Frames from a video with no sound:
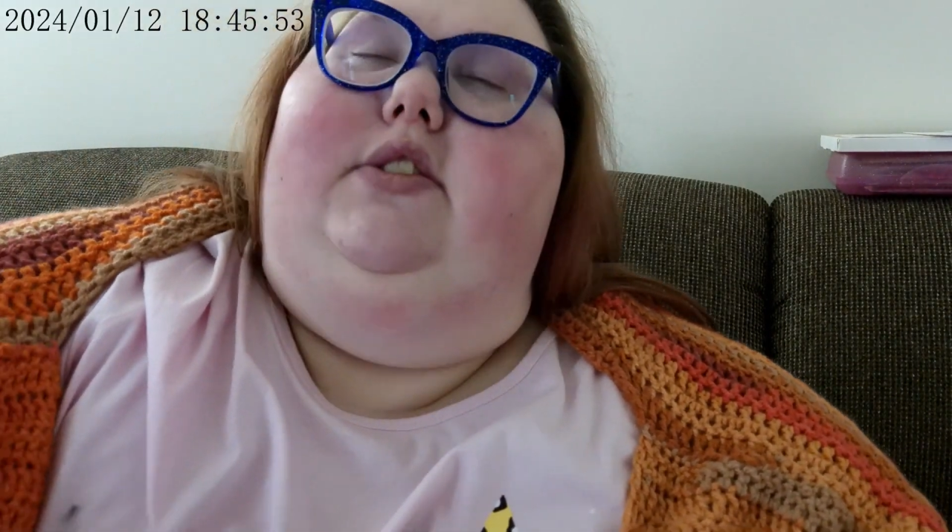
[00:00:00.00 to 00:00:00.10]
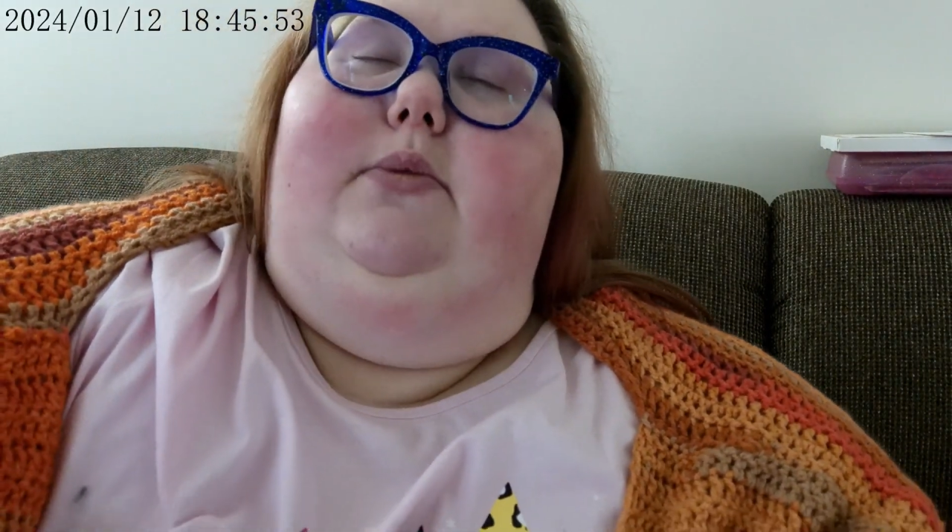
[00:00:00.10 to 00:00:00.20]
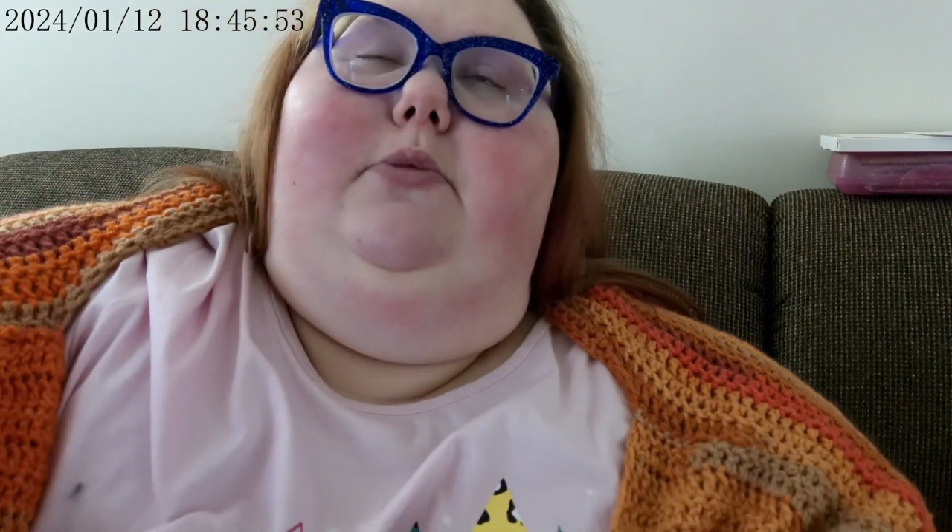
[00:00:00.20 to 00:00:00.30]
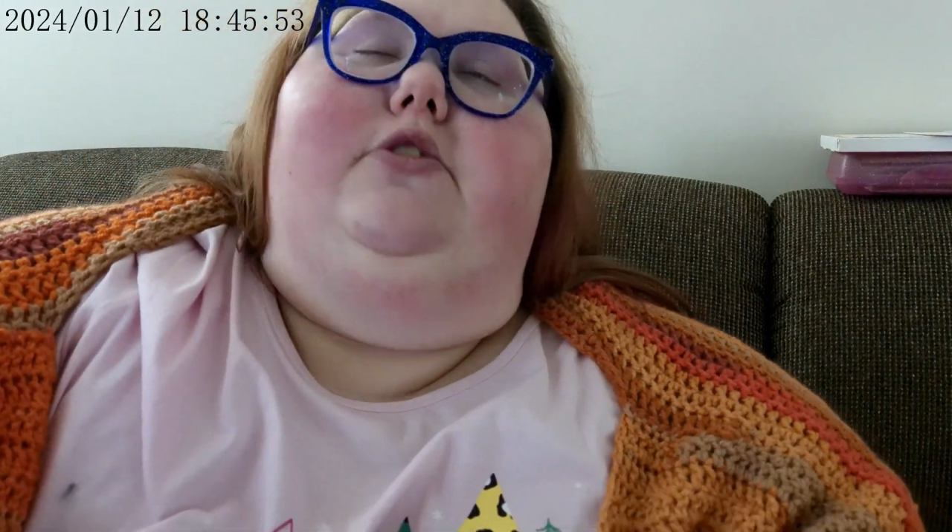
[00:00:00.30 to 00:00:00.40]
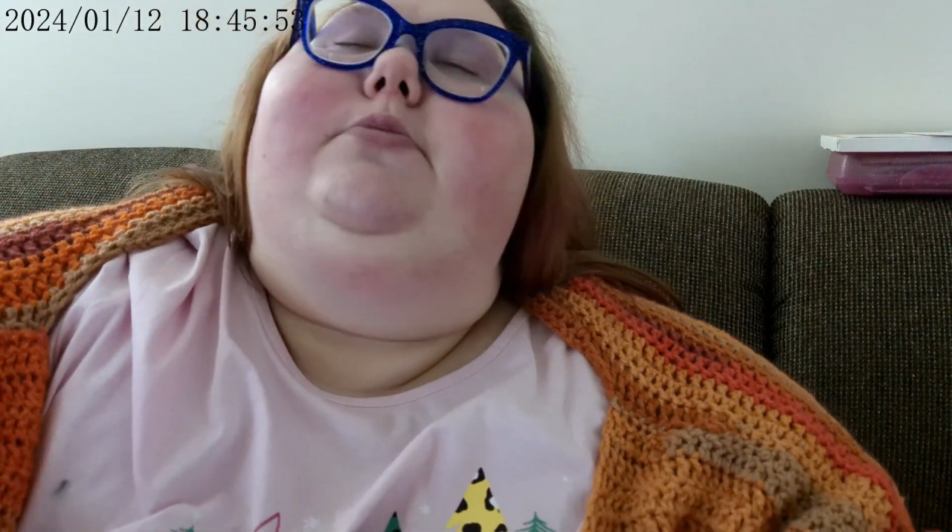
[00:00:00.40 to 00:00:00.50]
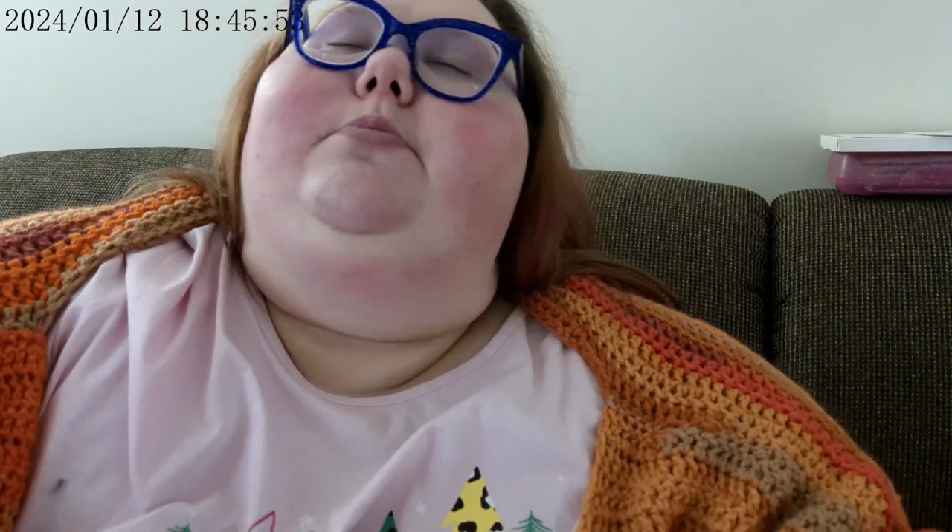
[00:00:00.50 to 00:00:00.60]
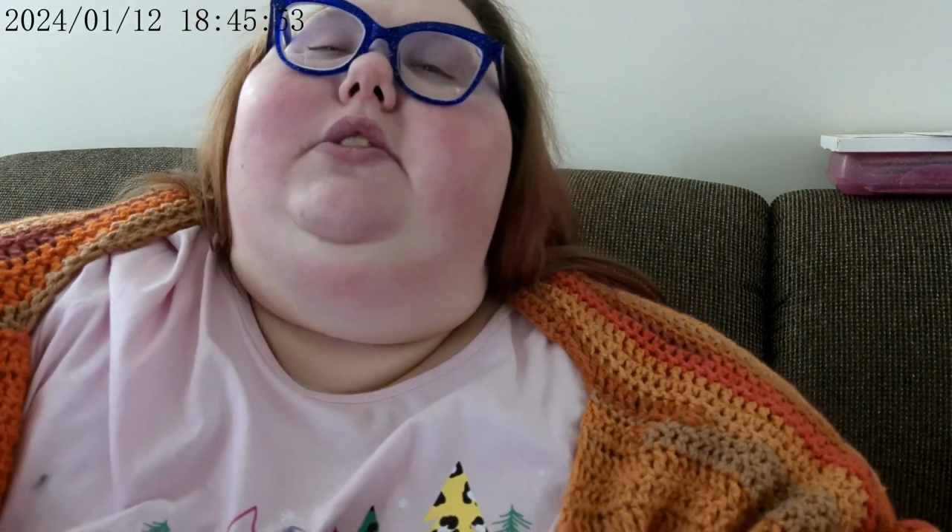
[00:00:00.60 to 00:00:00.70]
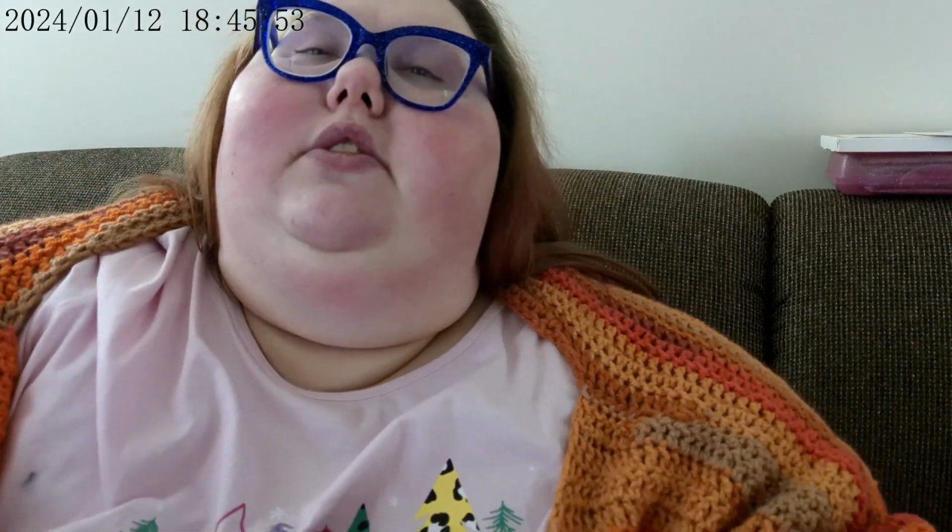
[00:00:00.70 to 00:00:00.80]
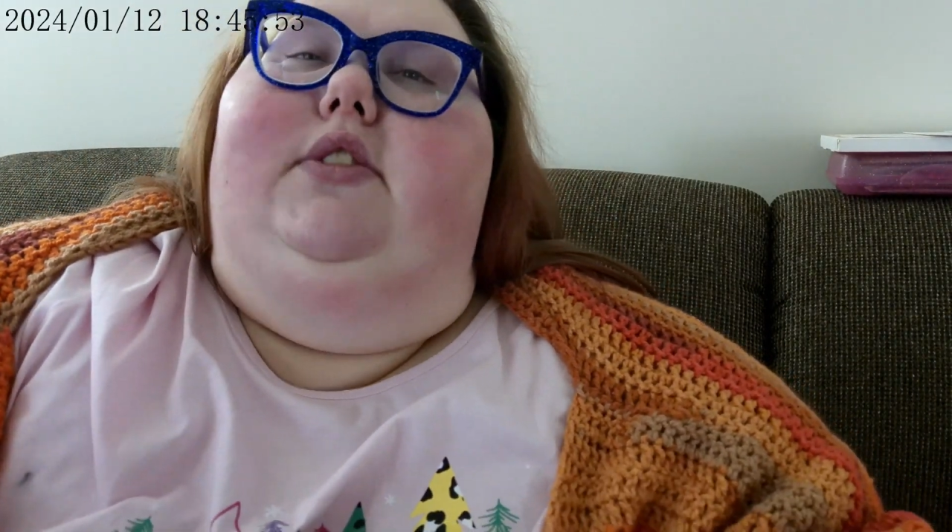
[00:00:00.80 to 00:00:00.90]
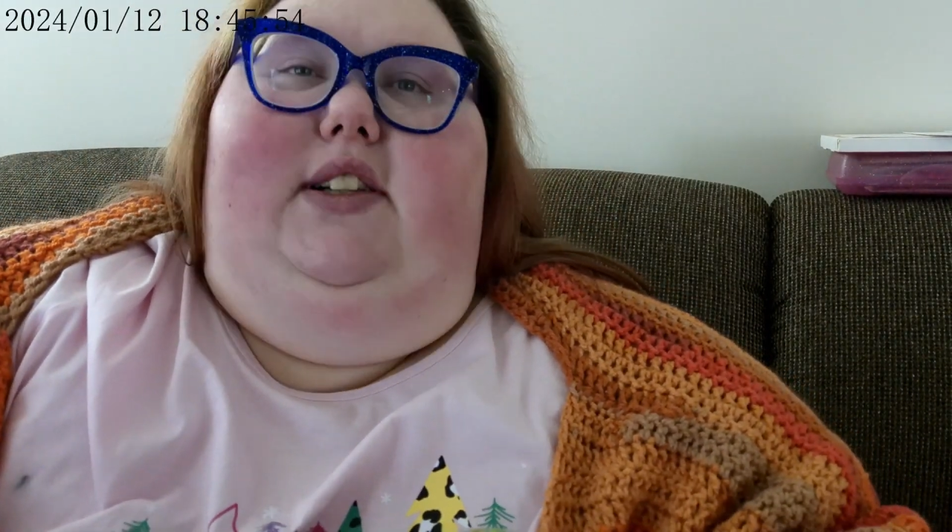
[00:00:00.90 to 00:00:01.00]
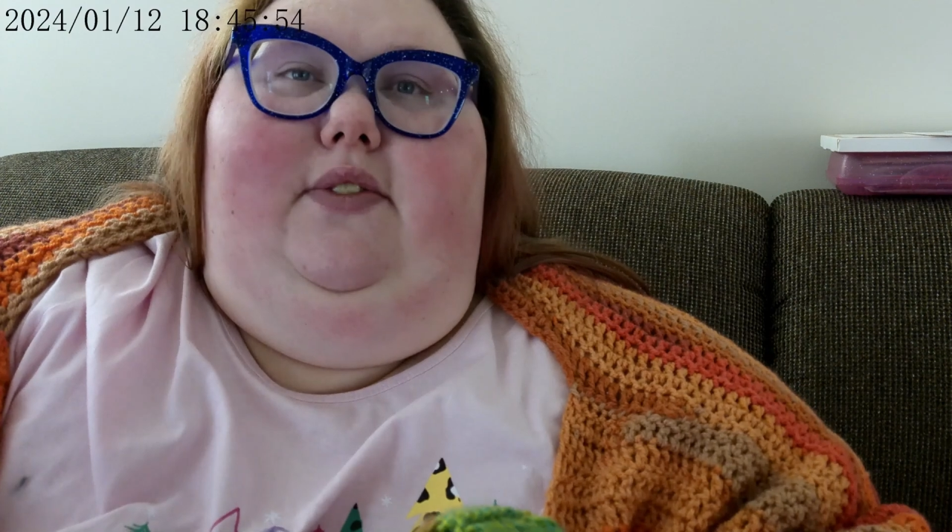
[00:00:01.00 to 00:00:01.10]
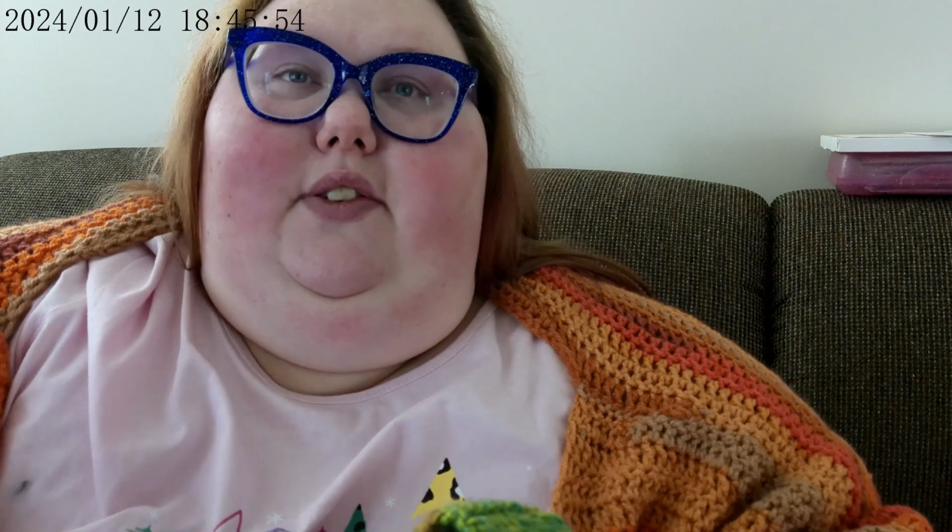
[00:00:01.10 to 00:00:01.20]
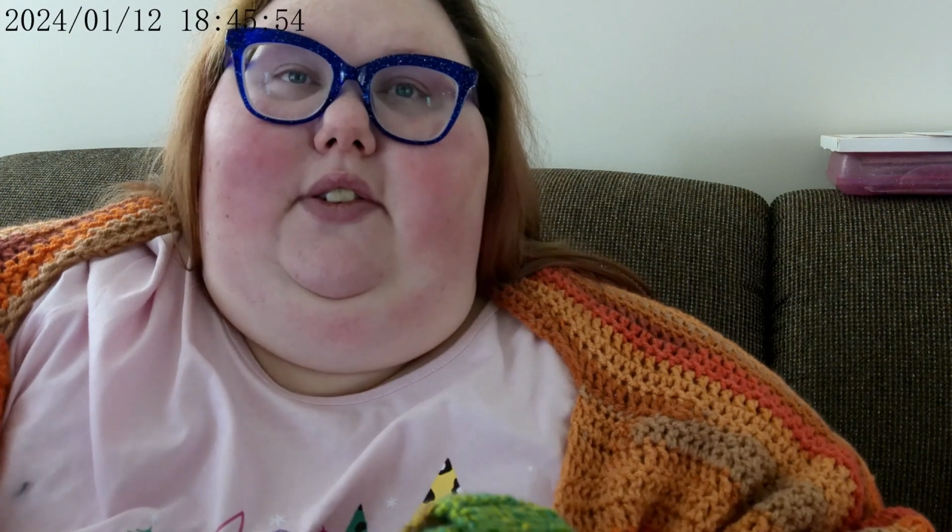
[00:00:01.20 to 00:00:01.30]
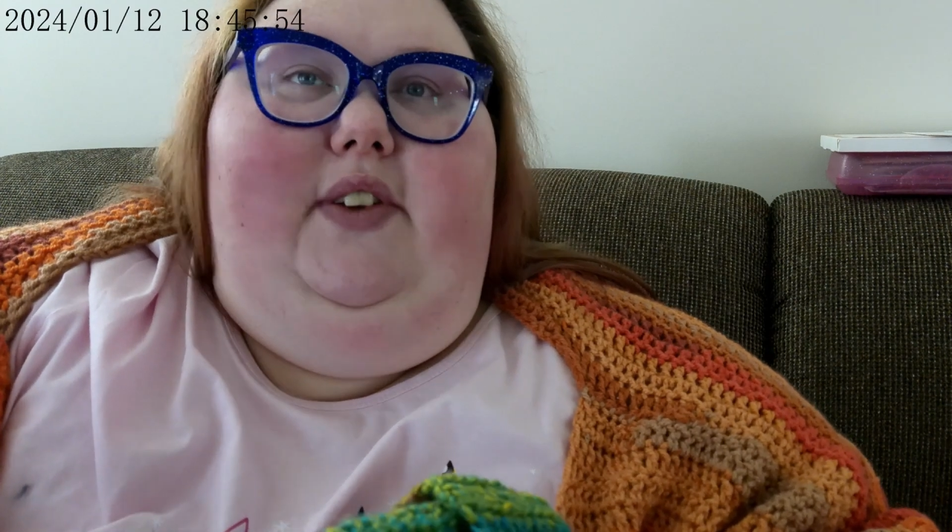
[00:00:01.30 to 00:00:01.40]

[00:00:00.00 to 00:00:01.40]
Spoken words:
the most beautiful